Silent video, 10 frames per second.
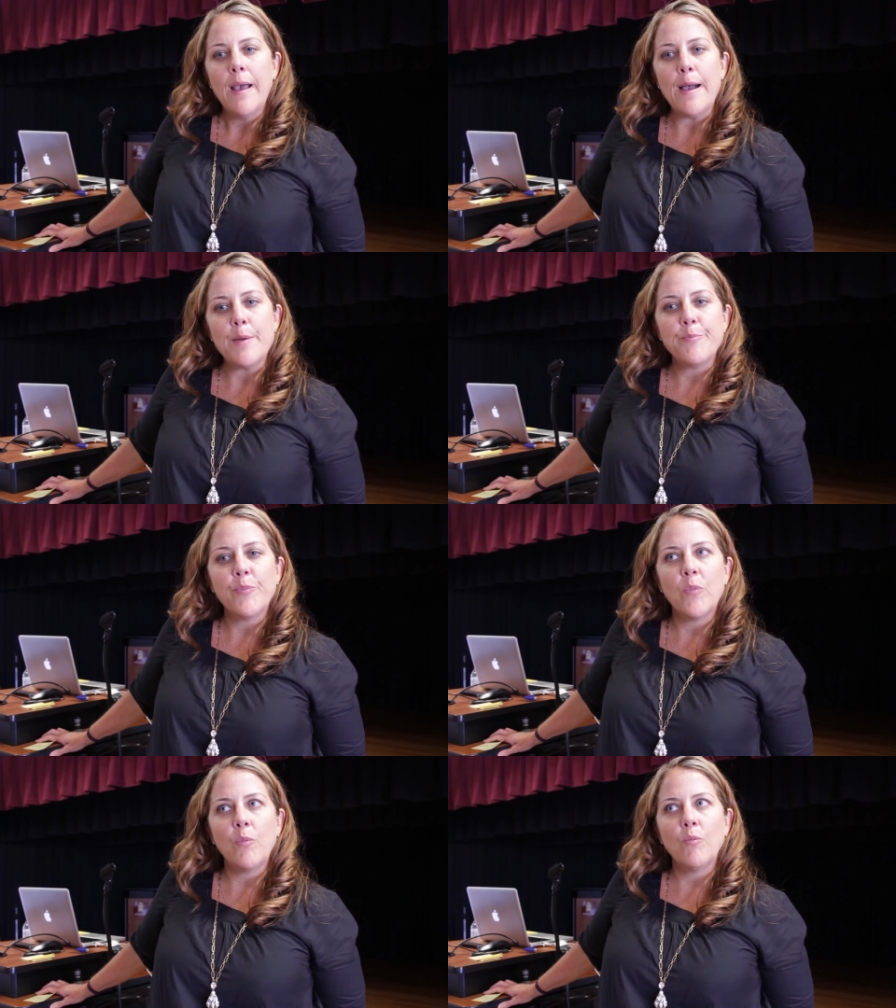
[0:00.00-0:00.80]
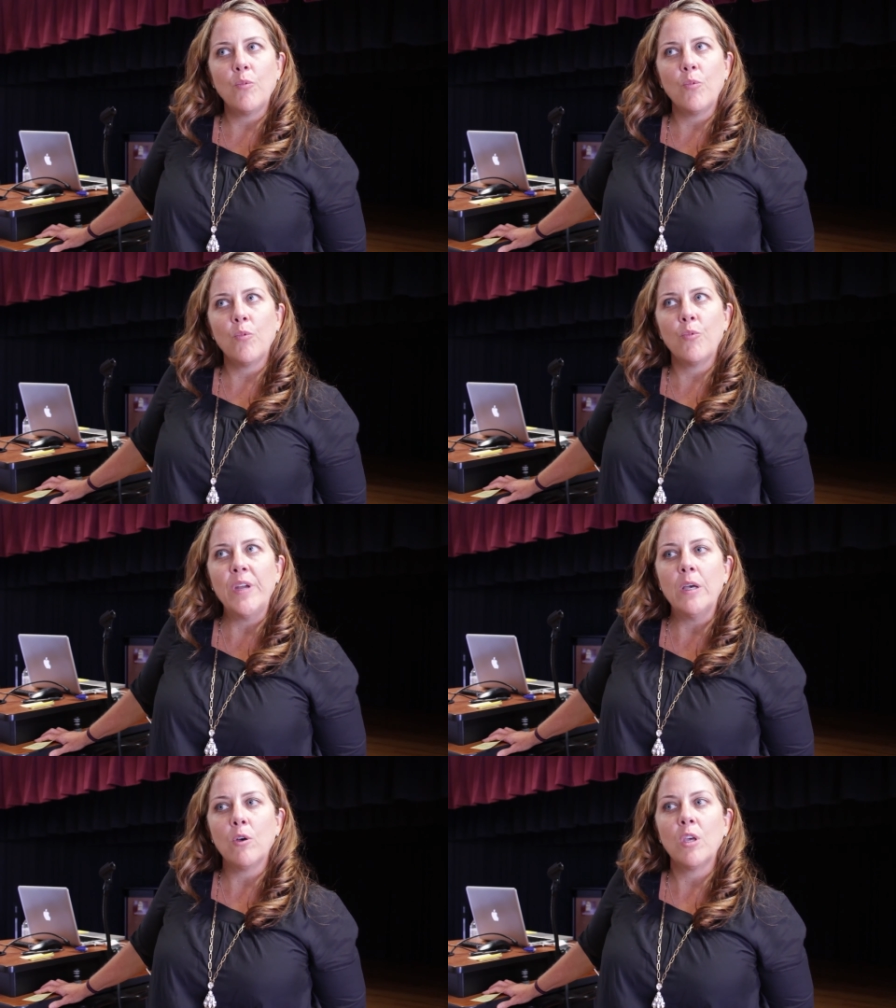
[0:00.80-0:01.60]
um,
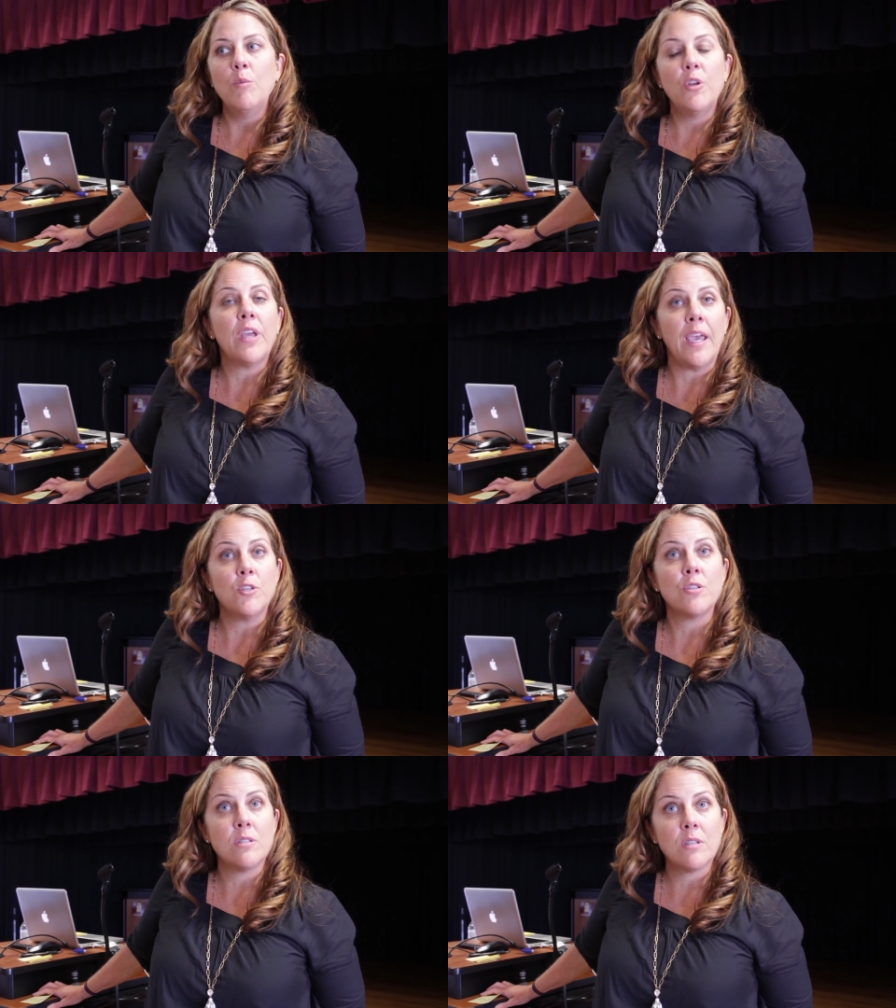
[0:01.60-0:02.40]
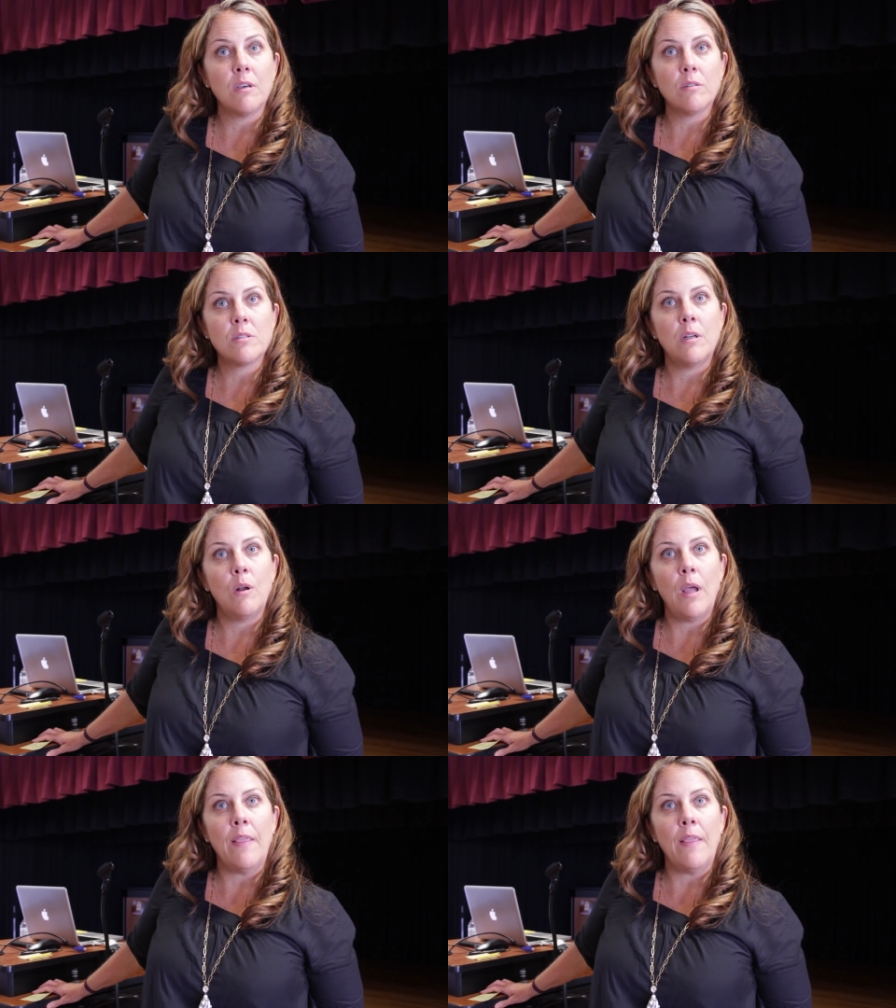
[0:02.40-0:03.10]
real communication skills and,